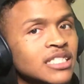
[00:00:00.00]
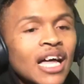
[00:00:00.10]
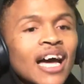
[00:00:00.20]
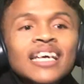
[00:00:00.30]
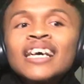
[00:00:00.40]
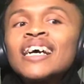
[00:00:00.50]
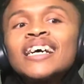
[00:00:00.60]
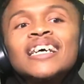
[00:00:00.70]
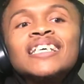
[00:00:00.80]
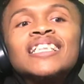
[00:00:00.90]
Like
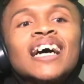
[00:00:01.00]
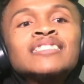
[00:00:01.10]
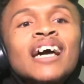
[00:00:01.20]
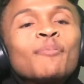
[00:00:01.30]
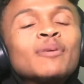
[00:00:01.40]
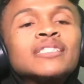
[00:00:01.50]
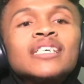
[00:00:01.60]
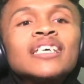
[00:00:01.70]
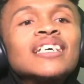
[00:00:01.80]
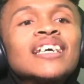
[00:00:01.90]
that type of
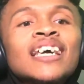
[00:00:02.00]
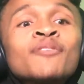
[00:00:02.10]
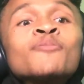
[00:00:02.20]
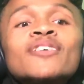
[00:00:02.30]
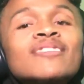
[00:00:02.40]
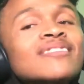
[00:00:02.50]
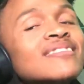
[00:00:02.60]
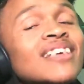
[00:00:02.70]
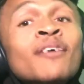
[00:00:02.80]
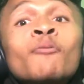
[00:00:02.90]
shit. It would
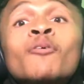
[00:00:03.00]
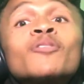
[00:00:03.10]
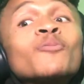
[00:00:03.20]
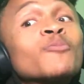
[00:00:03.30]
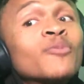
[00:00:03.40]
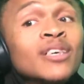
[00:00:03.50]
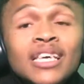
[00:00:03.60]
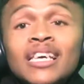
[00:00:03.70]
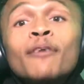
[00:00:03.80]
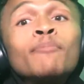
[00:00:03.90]
it will
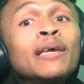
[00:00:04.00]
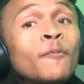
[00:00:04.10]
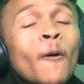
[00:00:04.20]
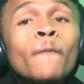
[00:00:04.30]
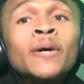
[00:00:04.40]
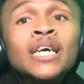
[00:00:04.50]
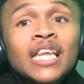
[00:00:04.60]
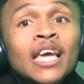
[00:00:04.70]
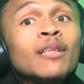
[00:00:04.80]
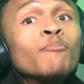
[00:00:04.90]
really get people put in